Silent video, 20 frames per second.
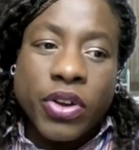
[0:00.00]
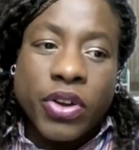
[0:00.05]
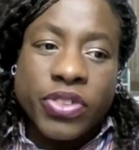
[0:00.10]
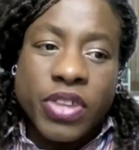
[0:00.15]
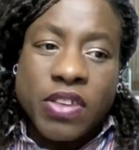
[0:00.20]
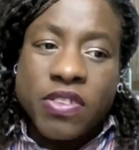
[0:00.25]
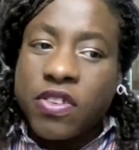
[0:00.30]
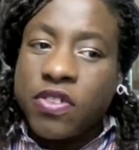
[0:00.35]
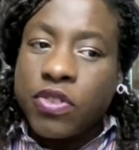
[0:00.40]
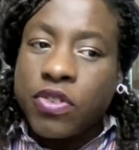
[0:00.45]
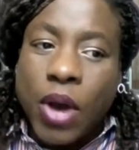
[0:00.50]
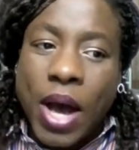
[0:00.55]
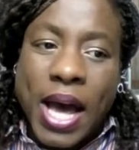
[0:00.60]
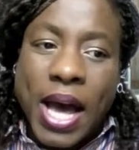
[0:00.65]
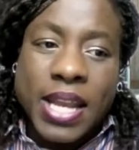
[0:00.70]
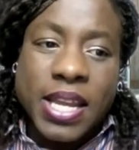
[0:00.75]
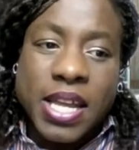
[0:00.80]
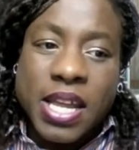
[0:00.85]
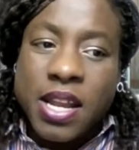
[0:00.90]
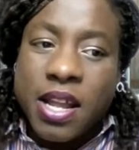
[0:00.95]
this is not
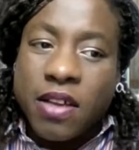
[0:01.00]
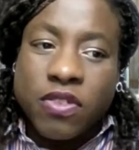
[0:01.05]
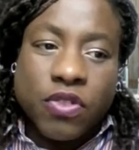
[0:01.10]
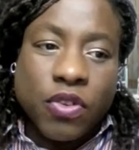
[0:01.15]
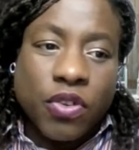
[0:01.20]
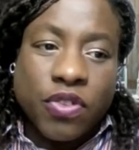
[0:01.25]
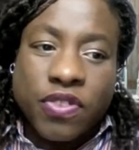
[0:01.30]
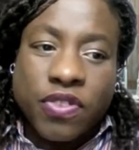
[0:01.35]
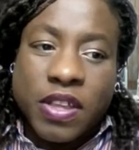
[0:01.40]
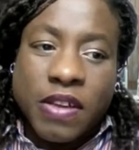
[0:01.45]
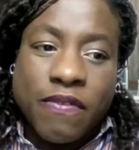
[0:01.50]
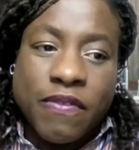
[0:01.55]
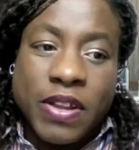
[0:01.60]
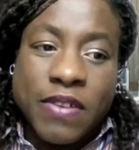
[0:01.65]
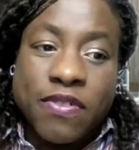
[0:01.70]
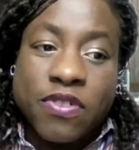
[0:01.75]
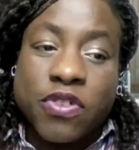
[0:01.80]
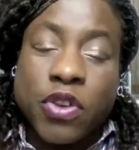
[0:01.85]
an inexhaustive list.